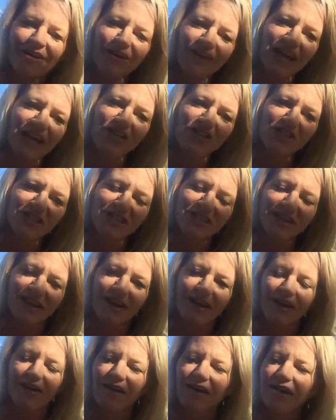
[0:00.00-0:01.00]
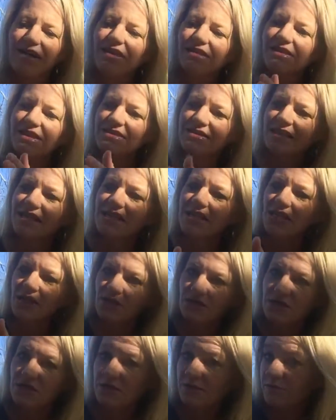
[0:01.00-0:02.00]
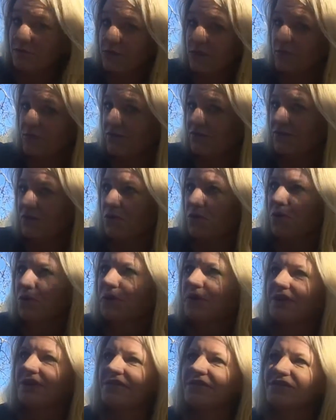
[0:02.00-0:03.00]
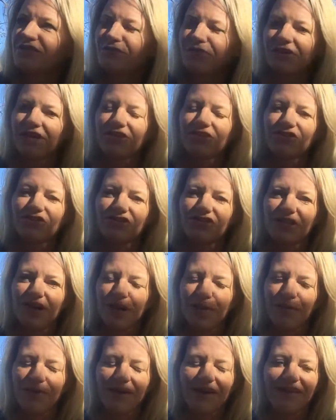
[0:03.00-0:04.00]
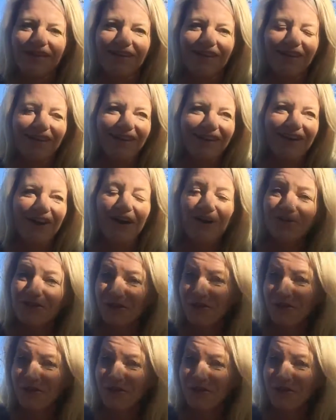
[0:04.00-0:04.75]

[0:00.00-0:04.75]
okay, she's there, let's continue to move forward in this relationship and all